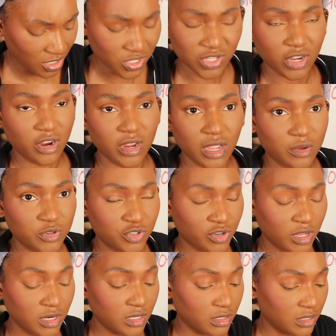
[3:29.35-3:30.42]
Sorry, I was
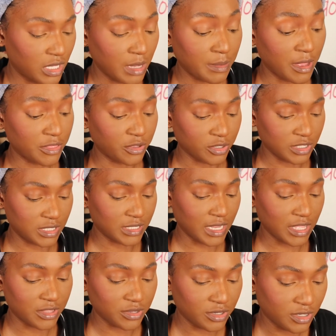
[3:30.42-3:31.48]
trying to get my thoughts
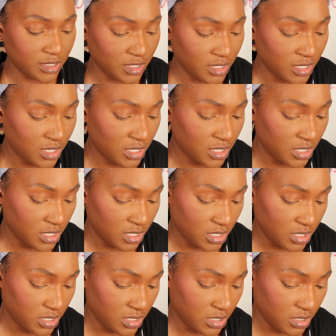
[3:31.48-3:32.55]
together.
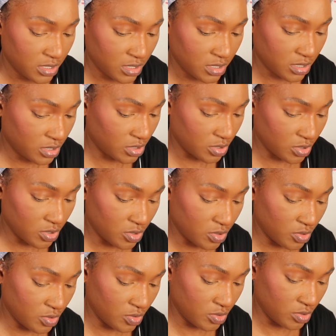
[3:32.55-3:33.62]

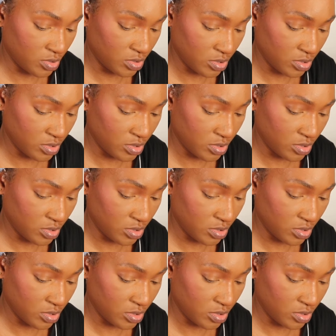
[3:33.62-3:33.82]
So,